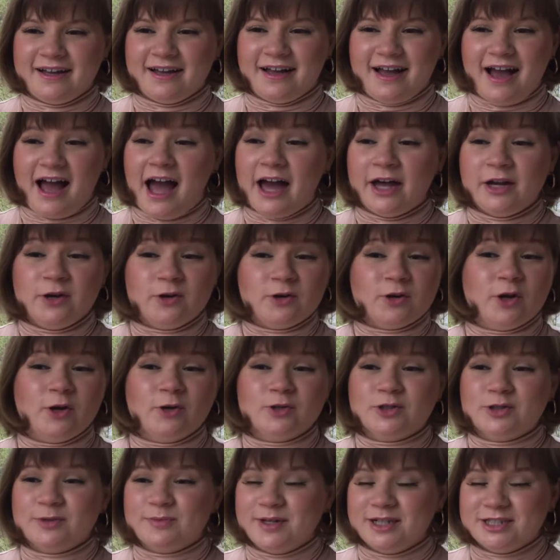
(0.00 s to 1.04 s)
I don't know
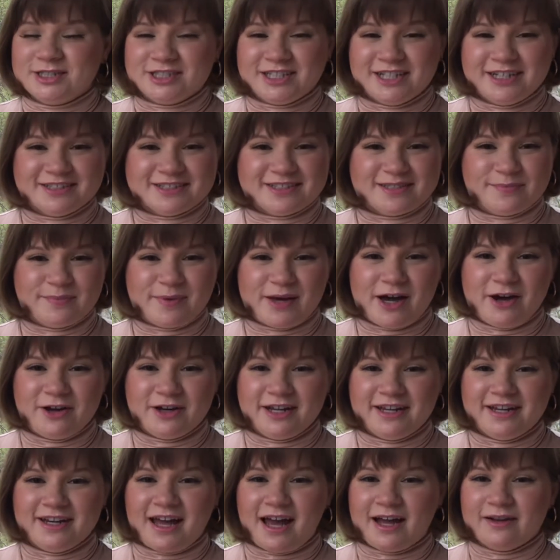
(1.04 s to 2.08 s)
too much else about
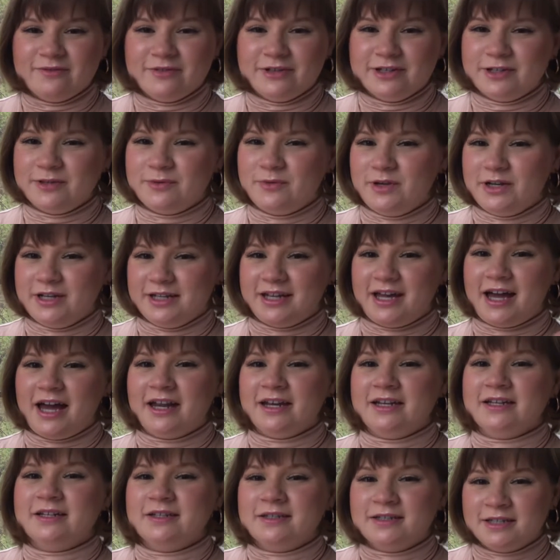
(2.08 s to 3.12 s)
it. I really want to kind
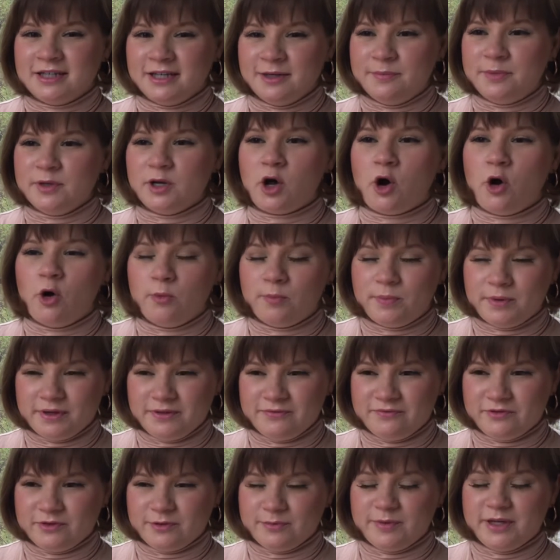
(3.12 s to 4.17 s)
of keep it open
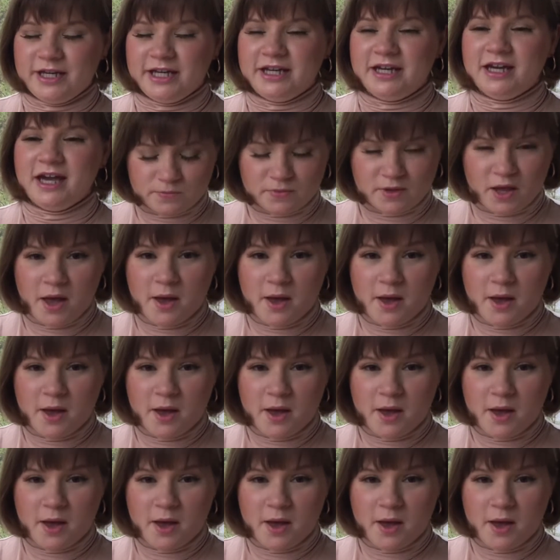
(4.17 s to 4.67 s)
for me.